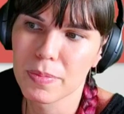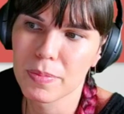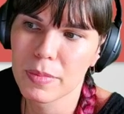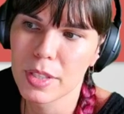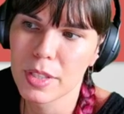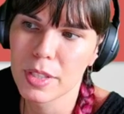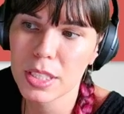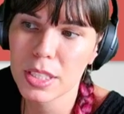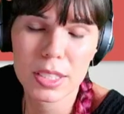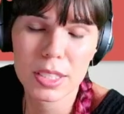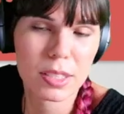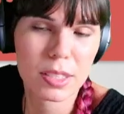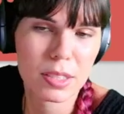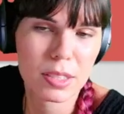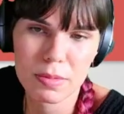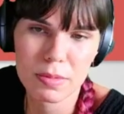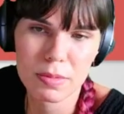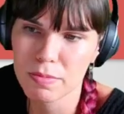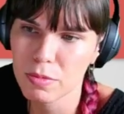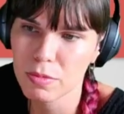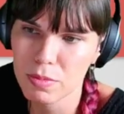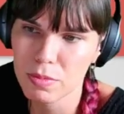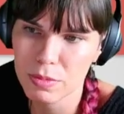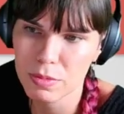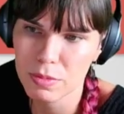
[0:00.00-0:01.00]
This
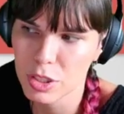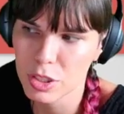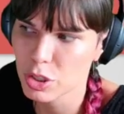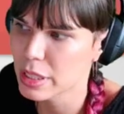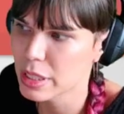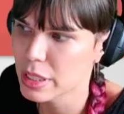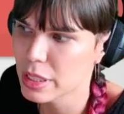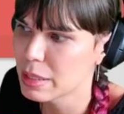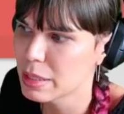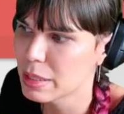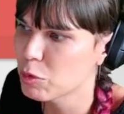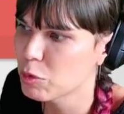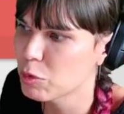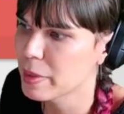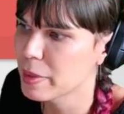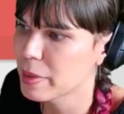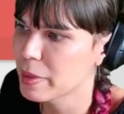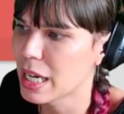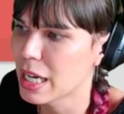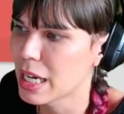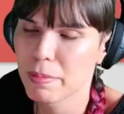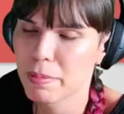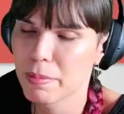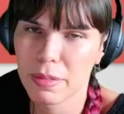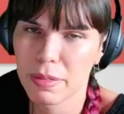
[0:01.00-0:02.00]
stream will be
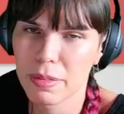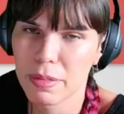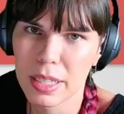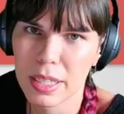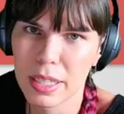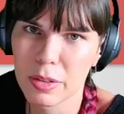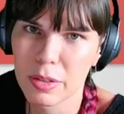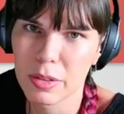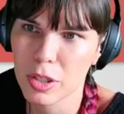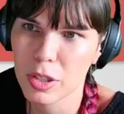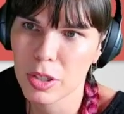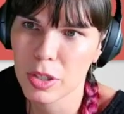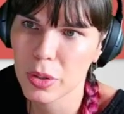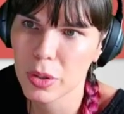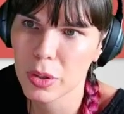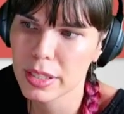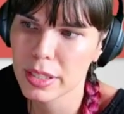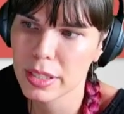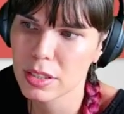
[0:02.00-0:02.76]
up in a recording,